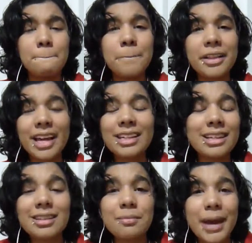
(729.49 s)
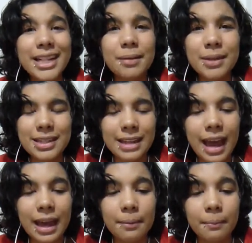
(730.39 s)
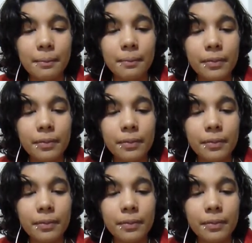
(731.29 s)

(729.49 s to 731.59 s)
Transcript: But that doesn't make them the same.